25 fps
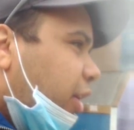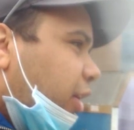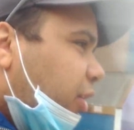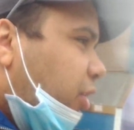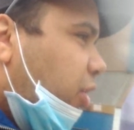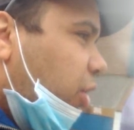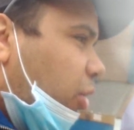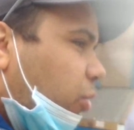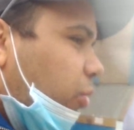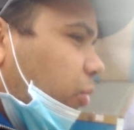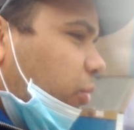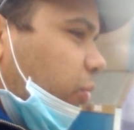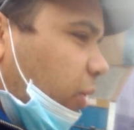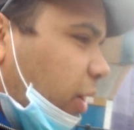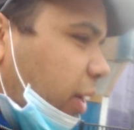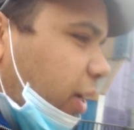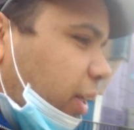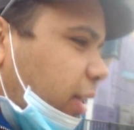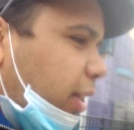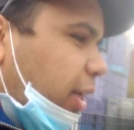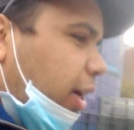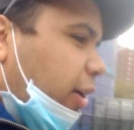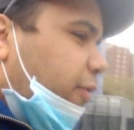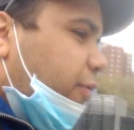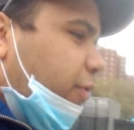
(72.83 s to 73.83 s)
Don't run
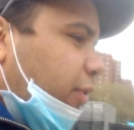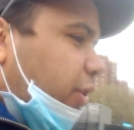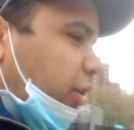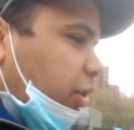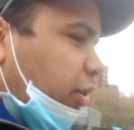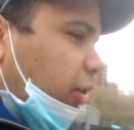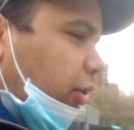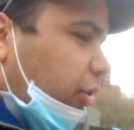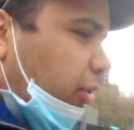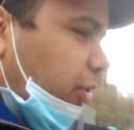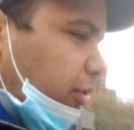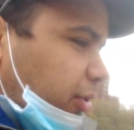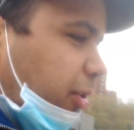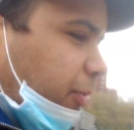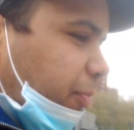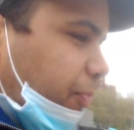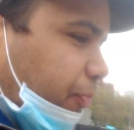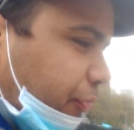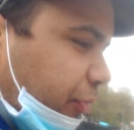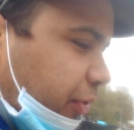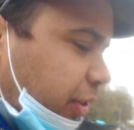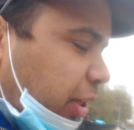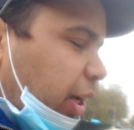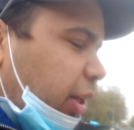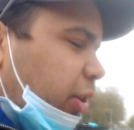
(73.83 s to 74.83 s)
in there for the girls.
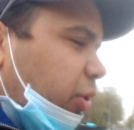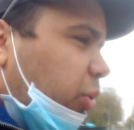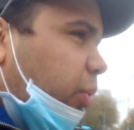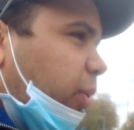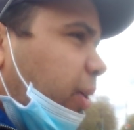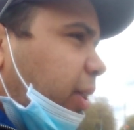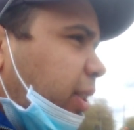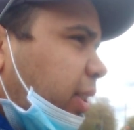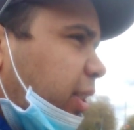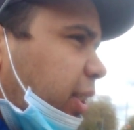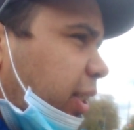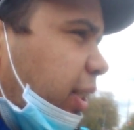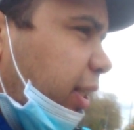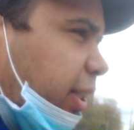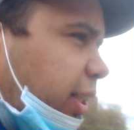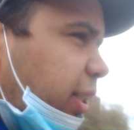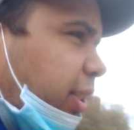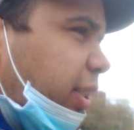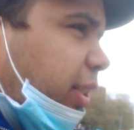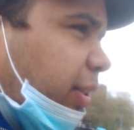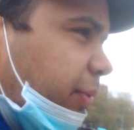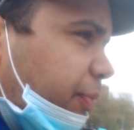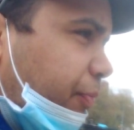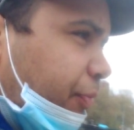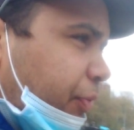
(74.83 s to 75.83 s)
And the reason is,